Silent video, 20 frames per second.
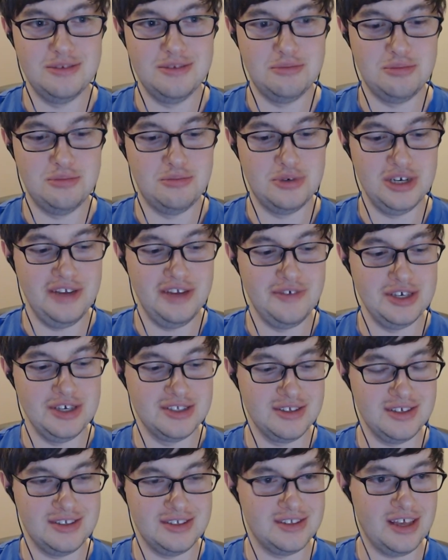
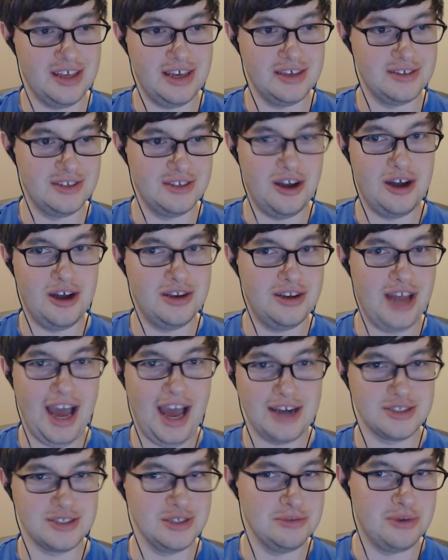previously say is not
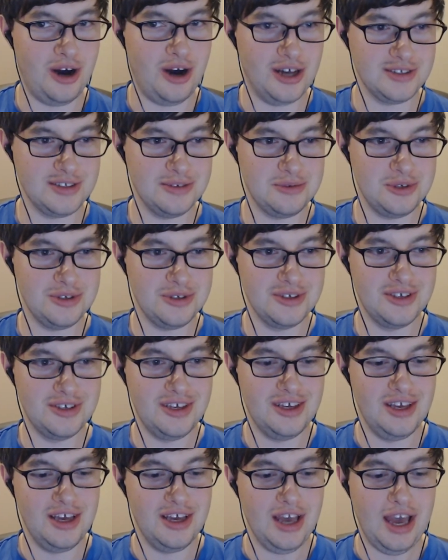actually possible,
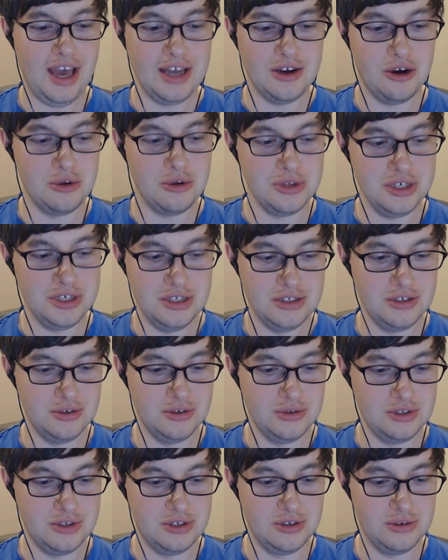and only
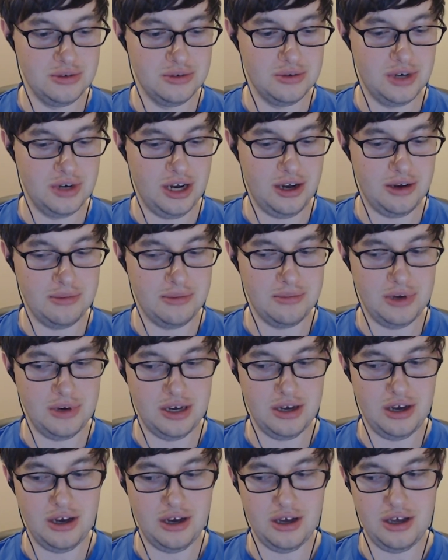due to
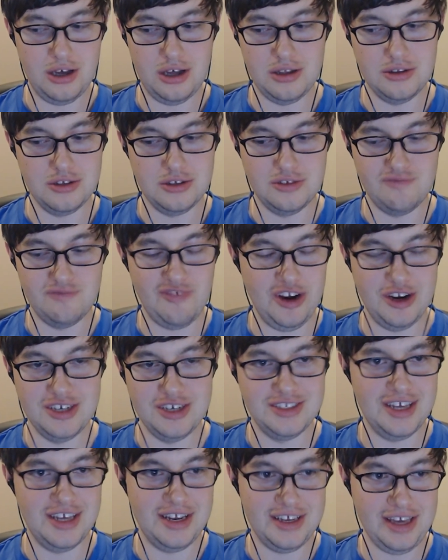a very
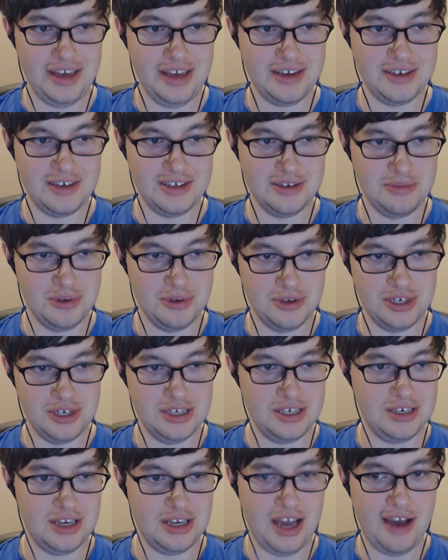dedicated
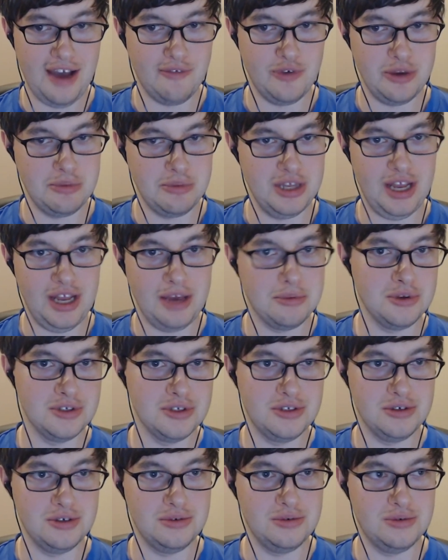community have we been able
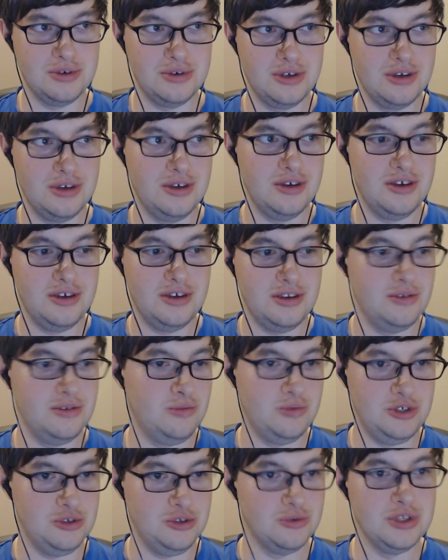to
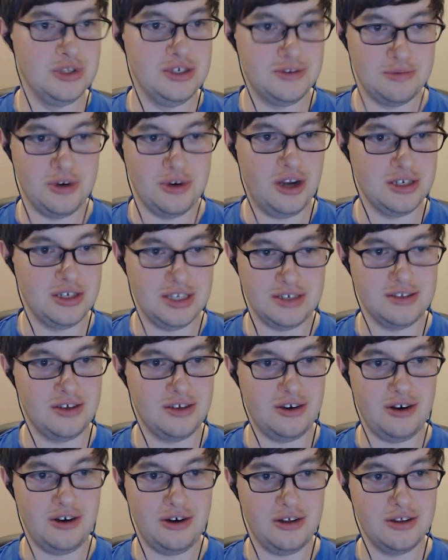do these projects at
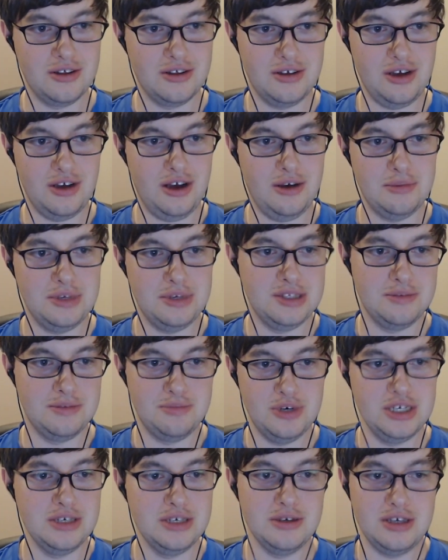all. It's
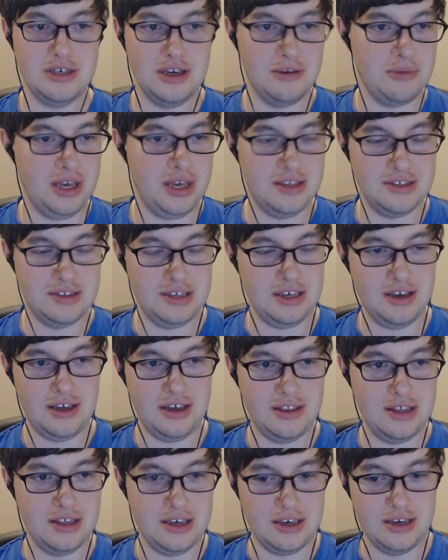pretty amazing, I
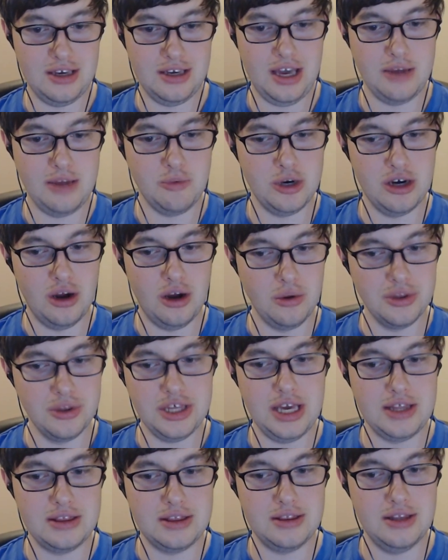think. And we're only
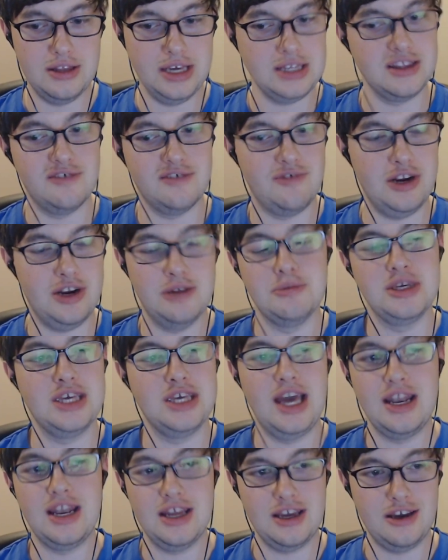at like the very
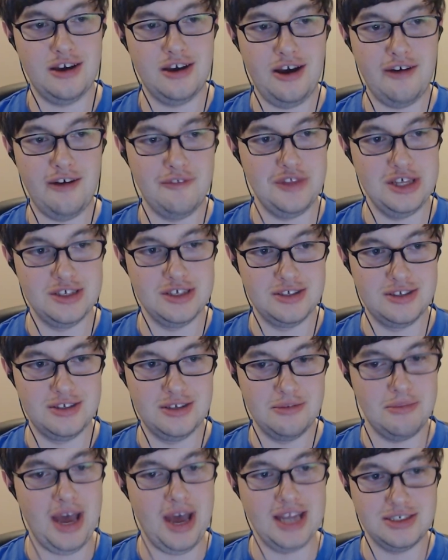beginning of this
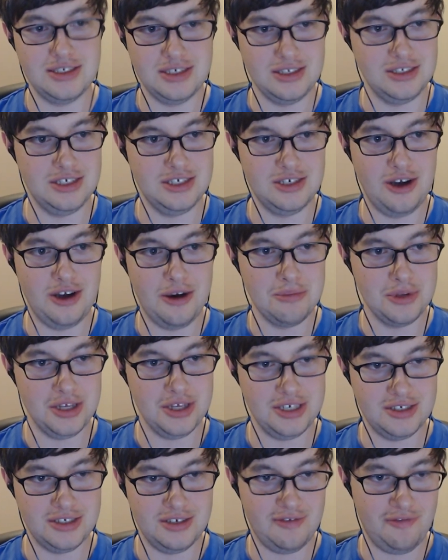matching
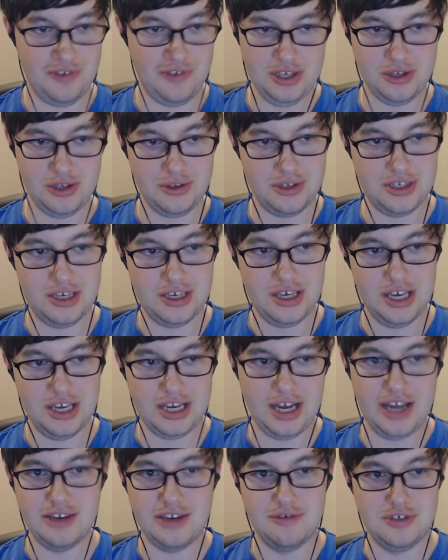decompilation field. It
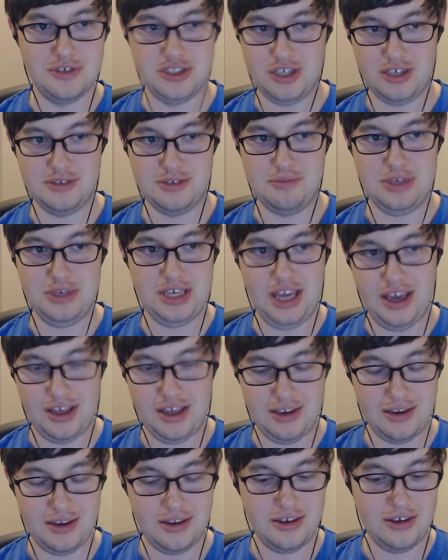kind of just
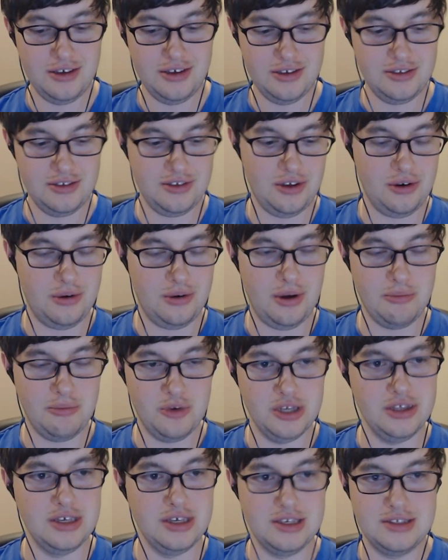began. So I'm
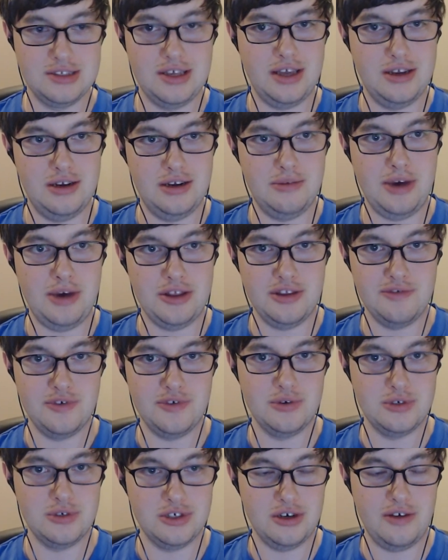really excited about the
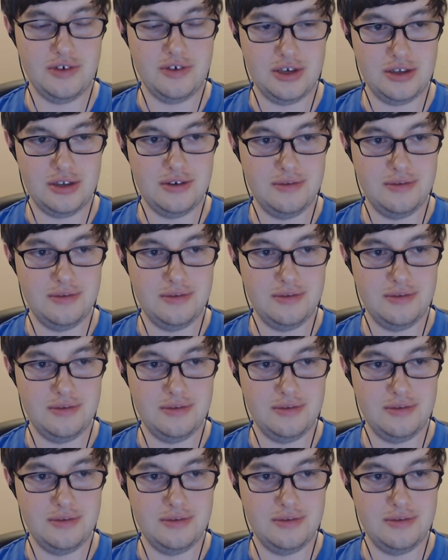future of it.